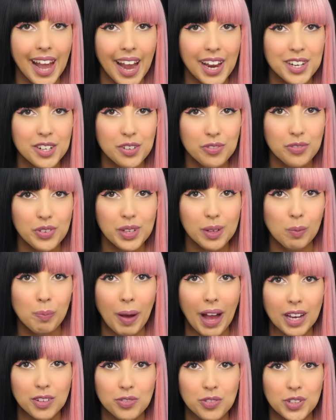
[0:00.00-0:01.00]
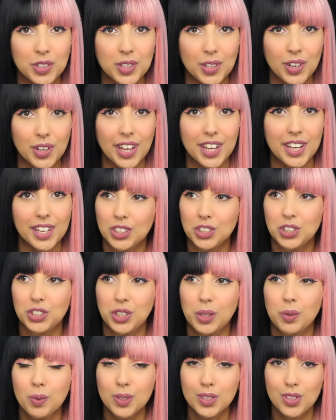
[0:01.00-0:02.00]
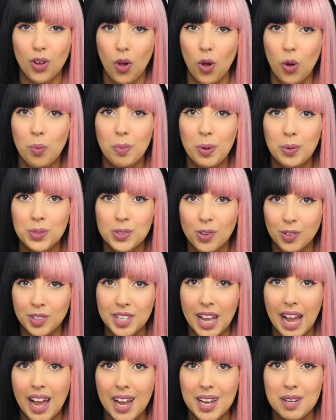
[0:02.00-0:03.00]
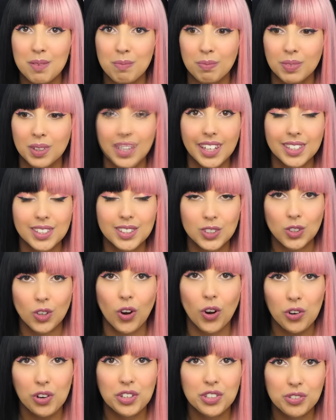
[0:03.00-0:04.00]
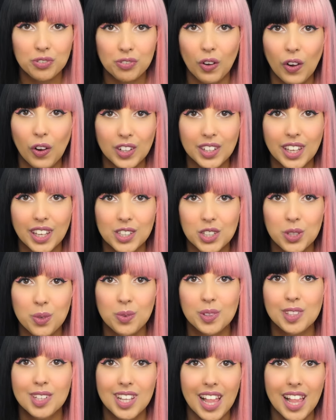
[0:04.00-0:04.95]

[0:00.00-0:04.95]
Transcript: kind of feel bad for Sunny, because she was almost on time. It's Sora's fault that she was